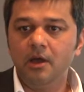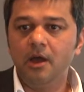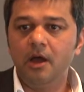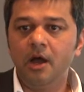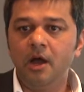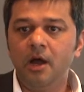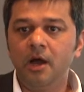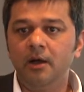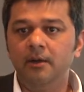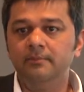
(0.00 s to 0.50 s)

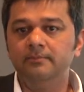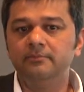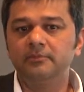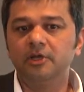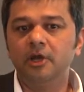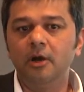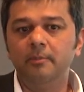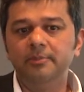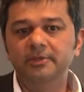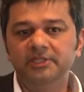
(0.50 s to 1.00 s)

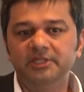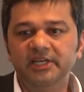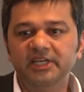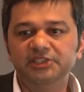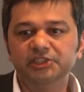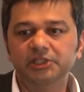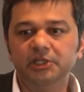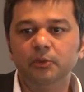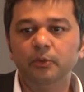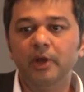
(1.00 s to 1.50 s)

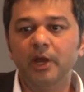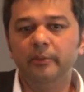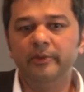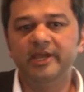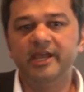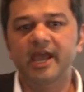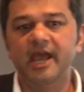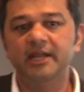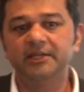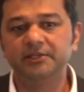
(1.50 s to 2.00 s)
competition where
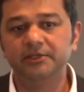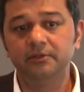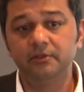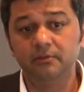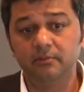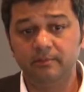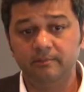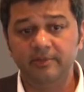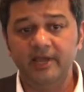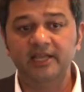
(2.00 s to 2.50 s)
we had
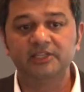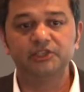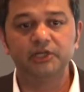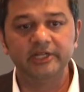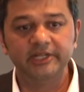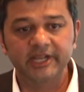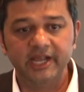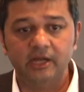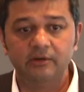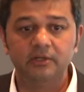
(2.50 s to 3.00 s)
to
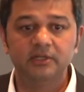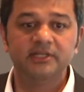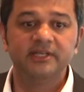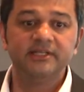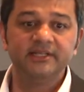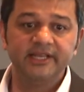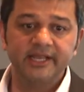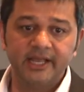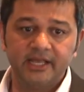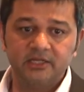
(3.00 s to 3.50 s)
actually
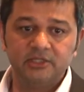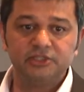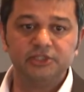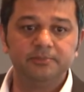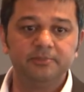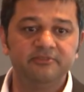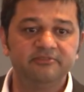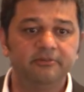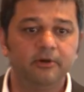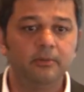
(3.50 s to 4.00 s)
guarantee the energy
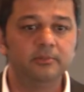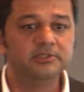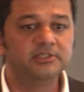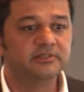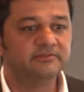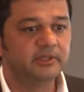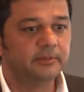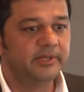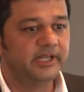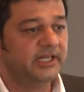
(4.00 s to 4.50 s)
performance
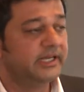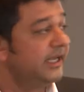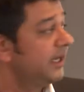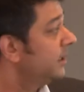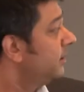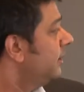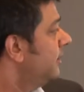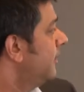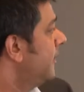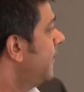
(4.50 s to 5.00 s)
of the
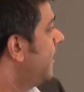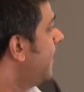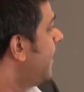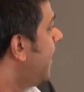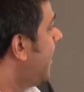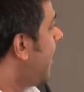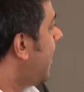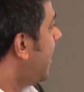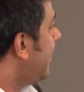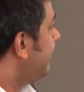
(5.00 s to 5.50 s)
building.
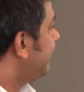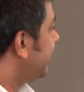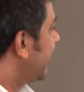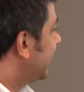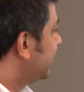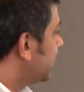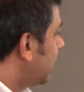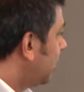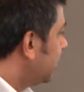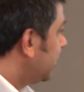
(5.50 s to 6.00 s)

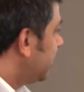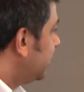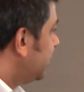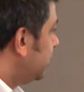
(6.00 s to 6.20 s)
It's on the